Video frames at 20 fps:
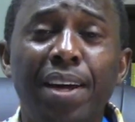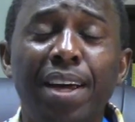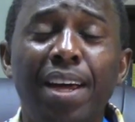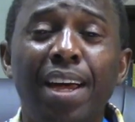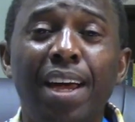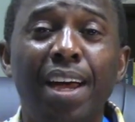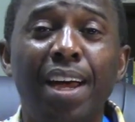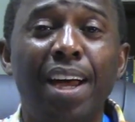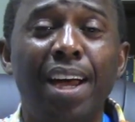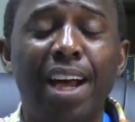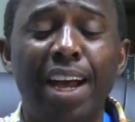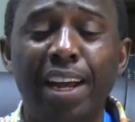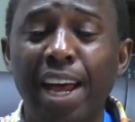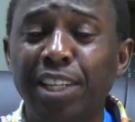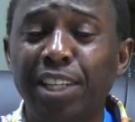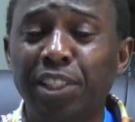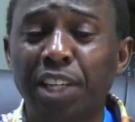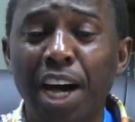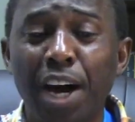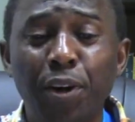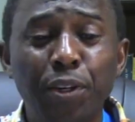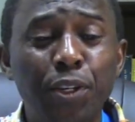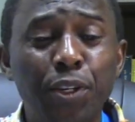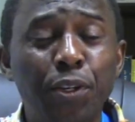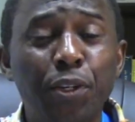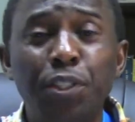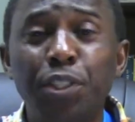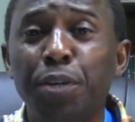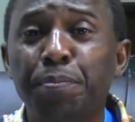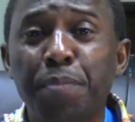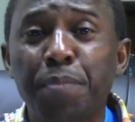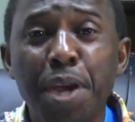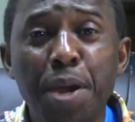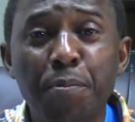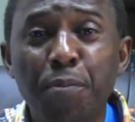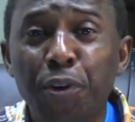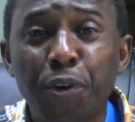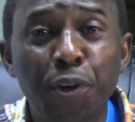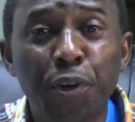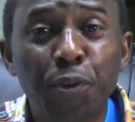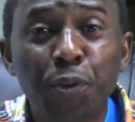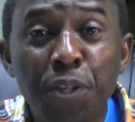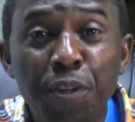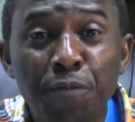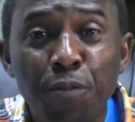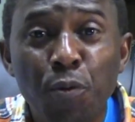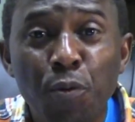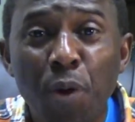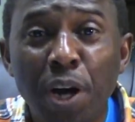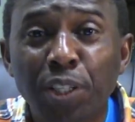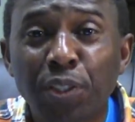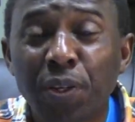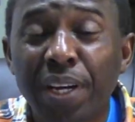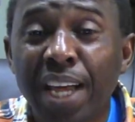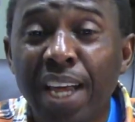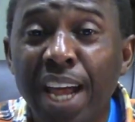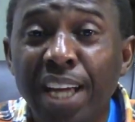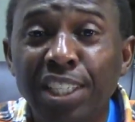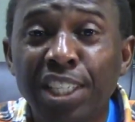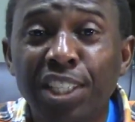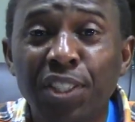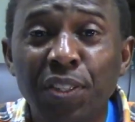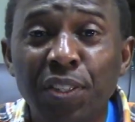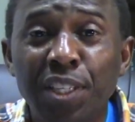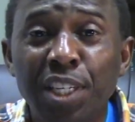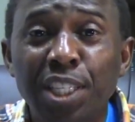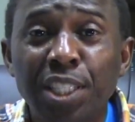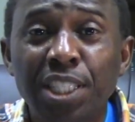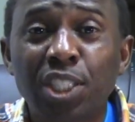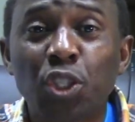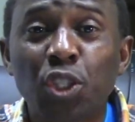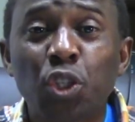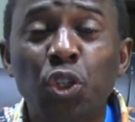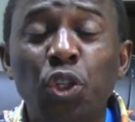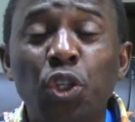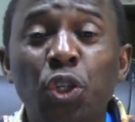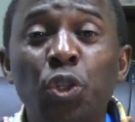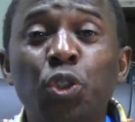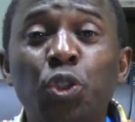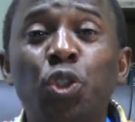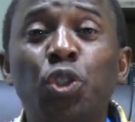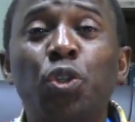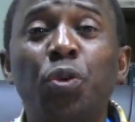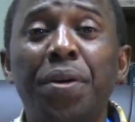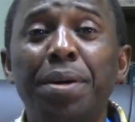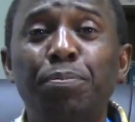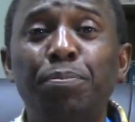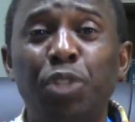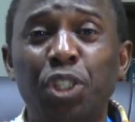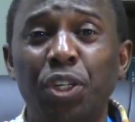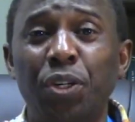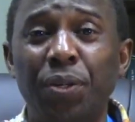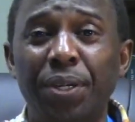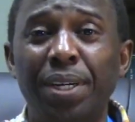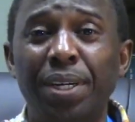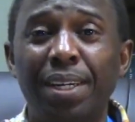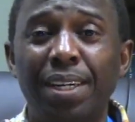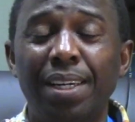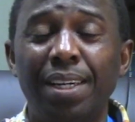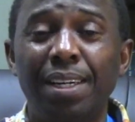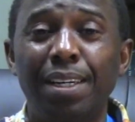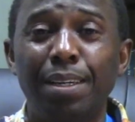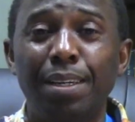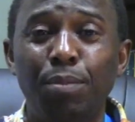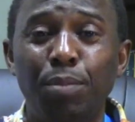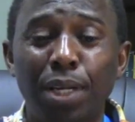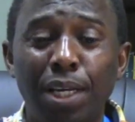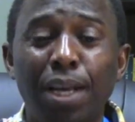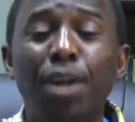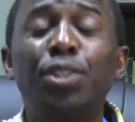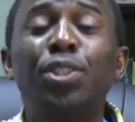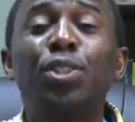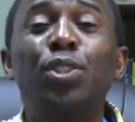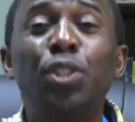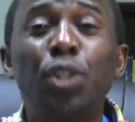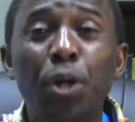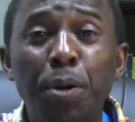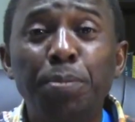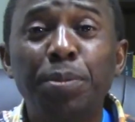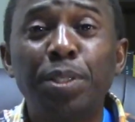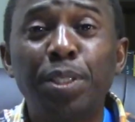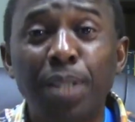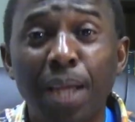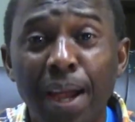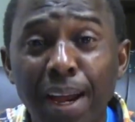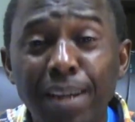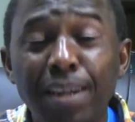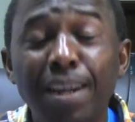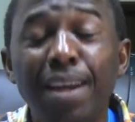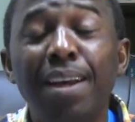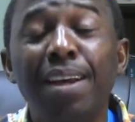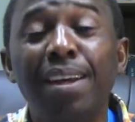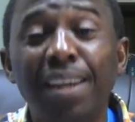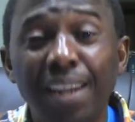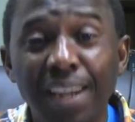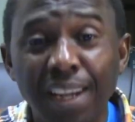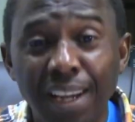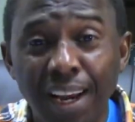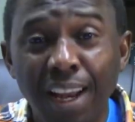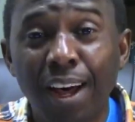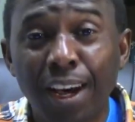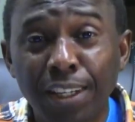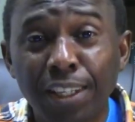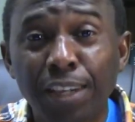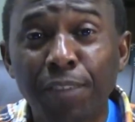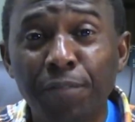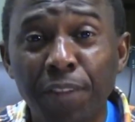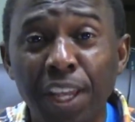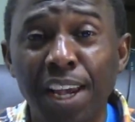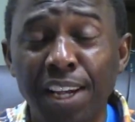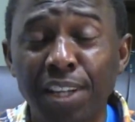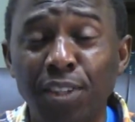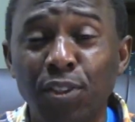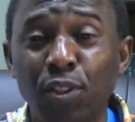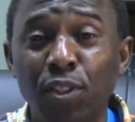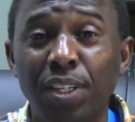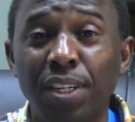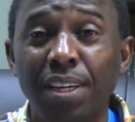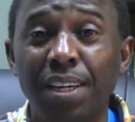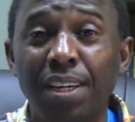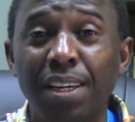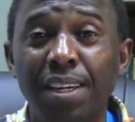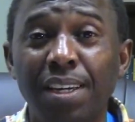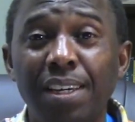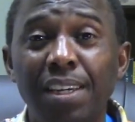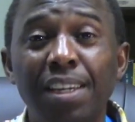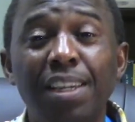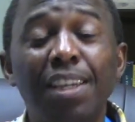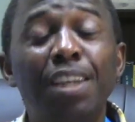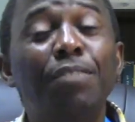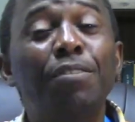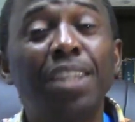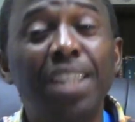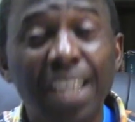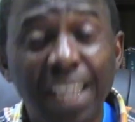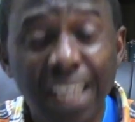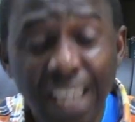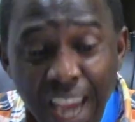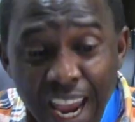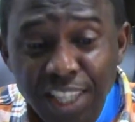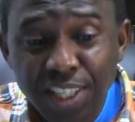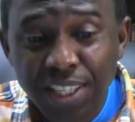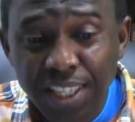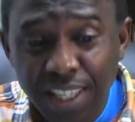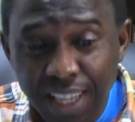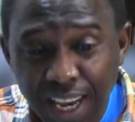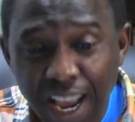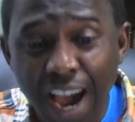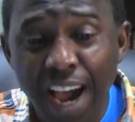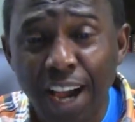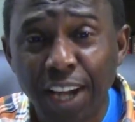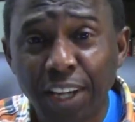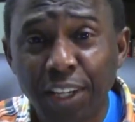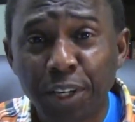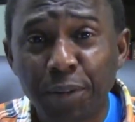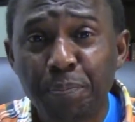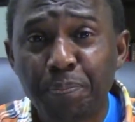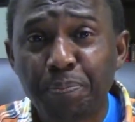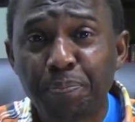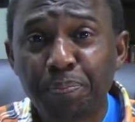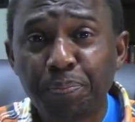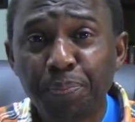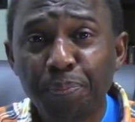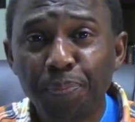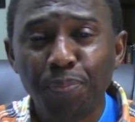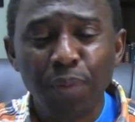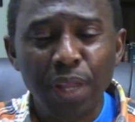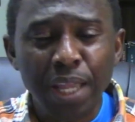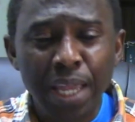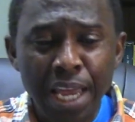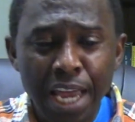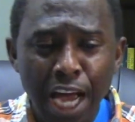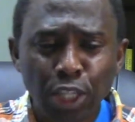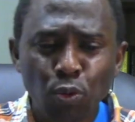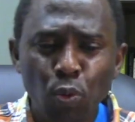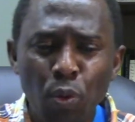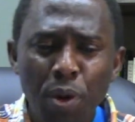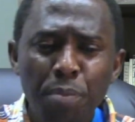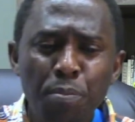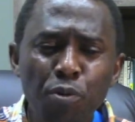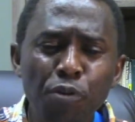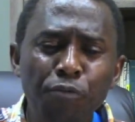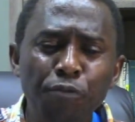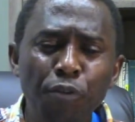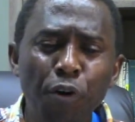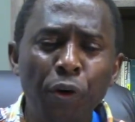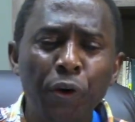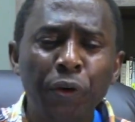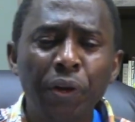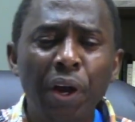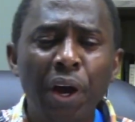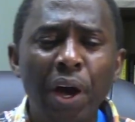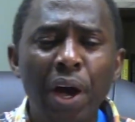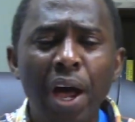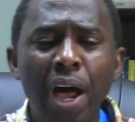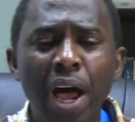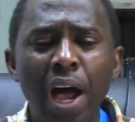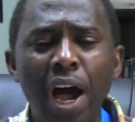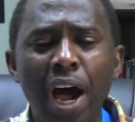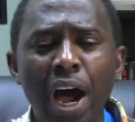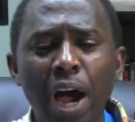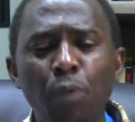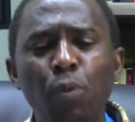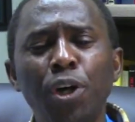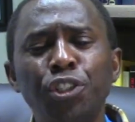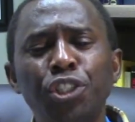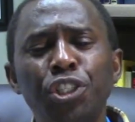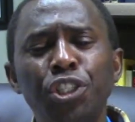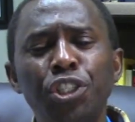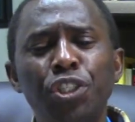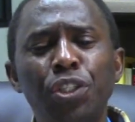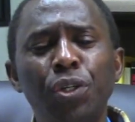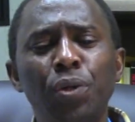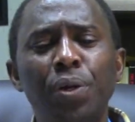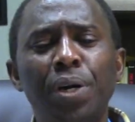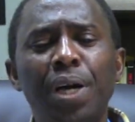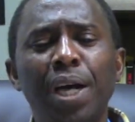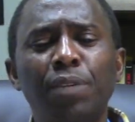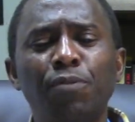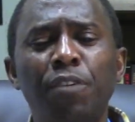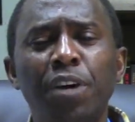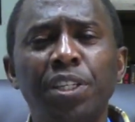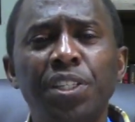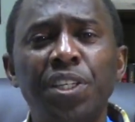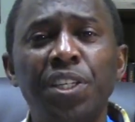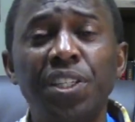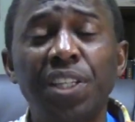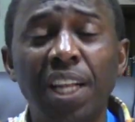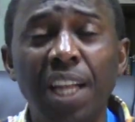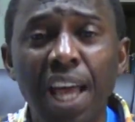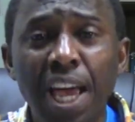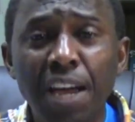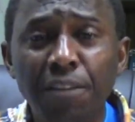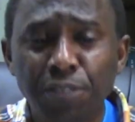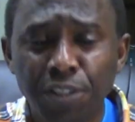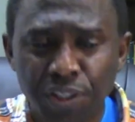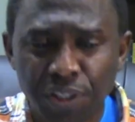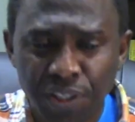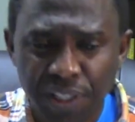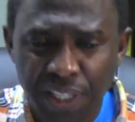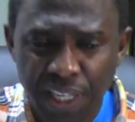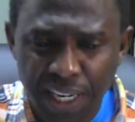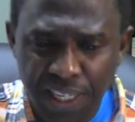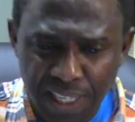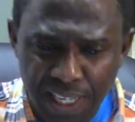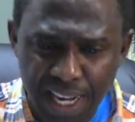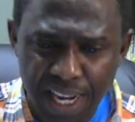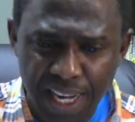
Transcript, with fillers: And I tell you, some people don't even want to get into this scripture because Job said a lot of things, even against God. As we move on I want you to look at verses 11 to 13.